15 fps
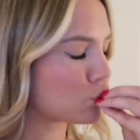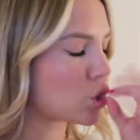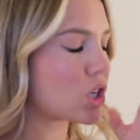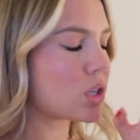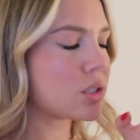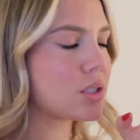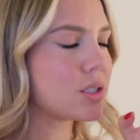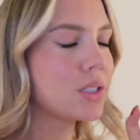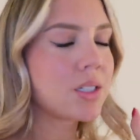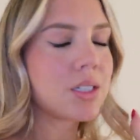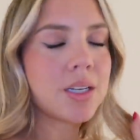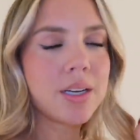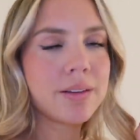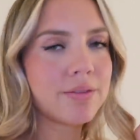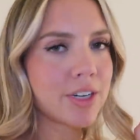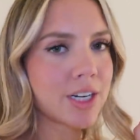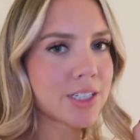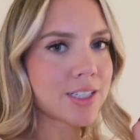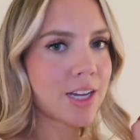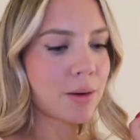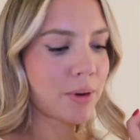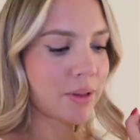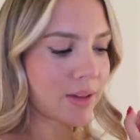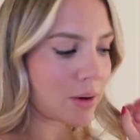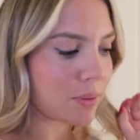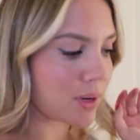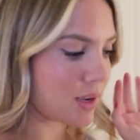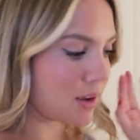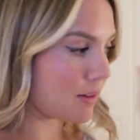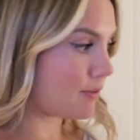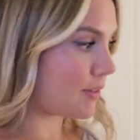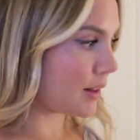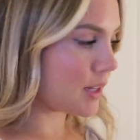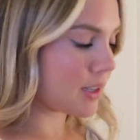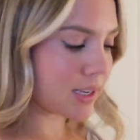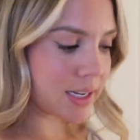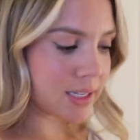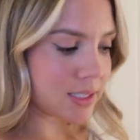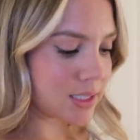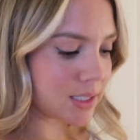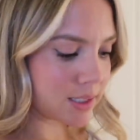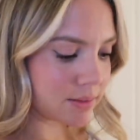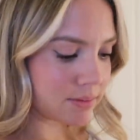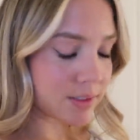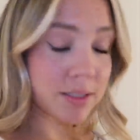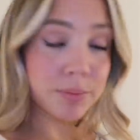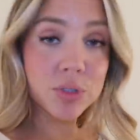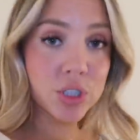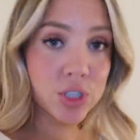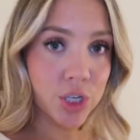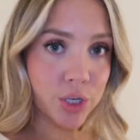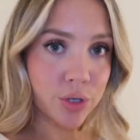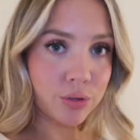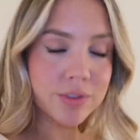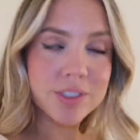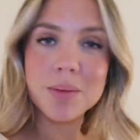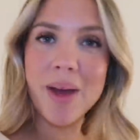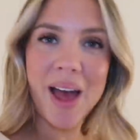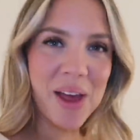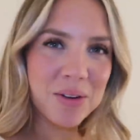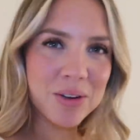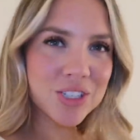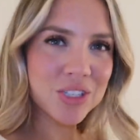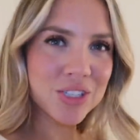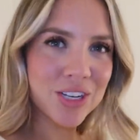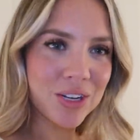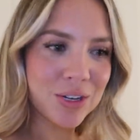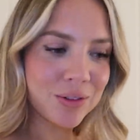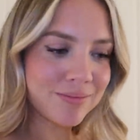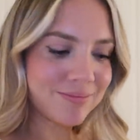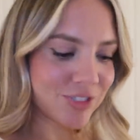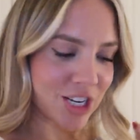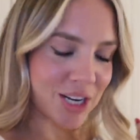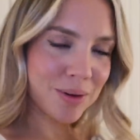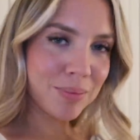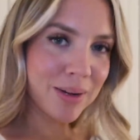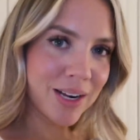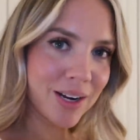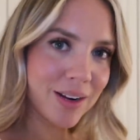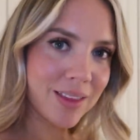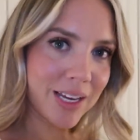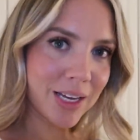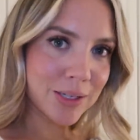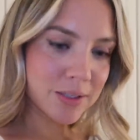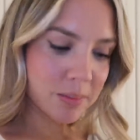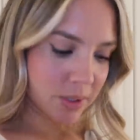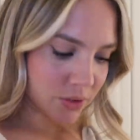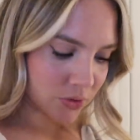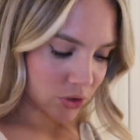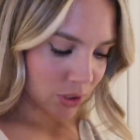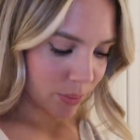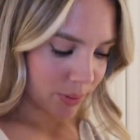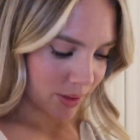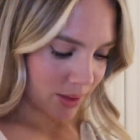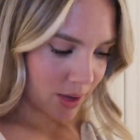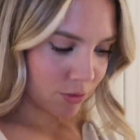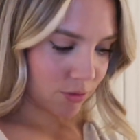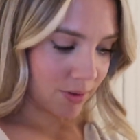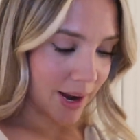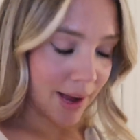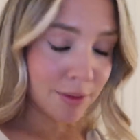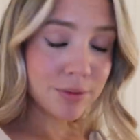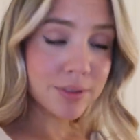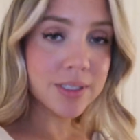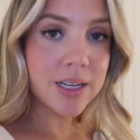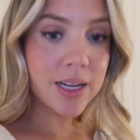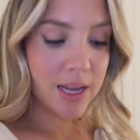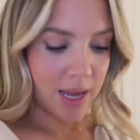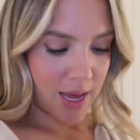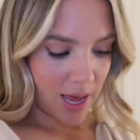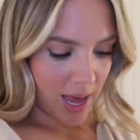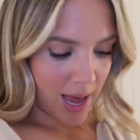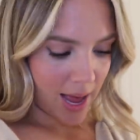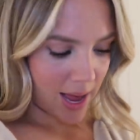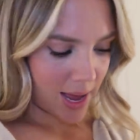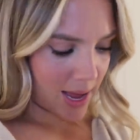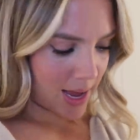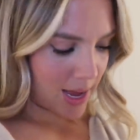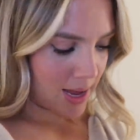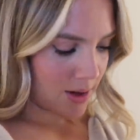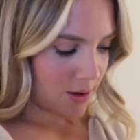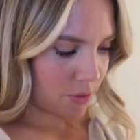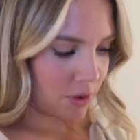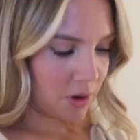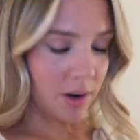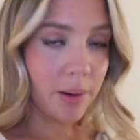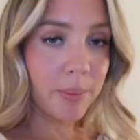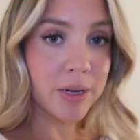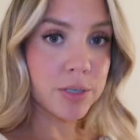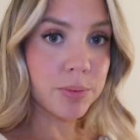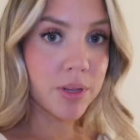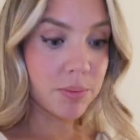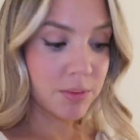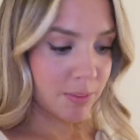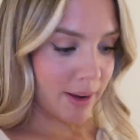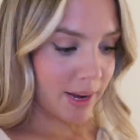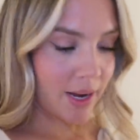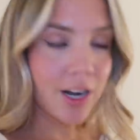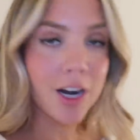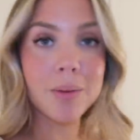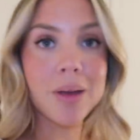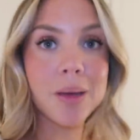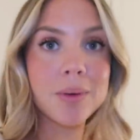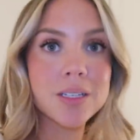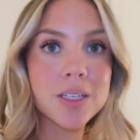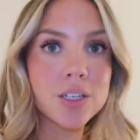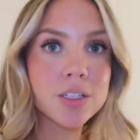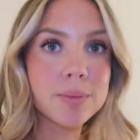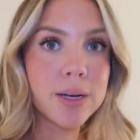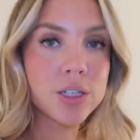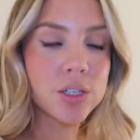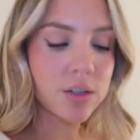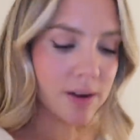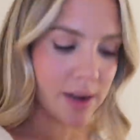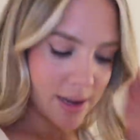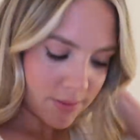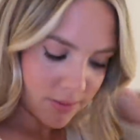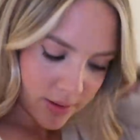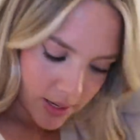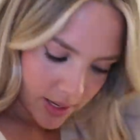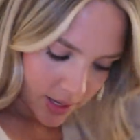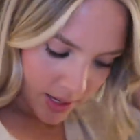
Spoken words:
I'm very excited about that. We fed the kids some stew, some Irish stew. Jane and Peter, thank you so much for dropping that around. We're about to put them to bed. Our babysitter is about to arrive.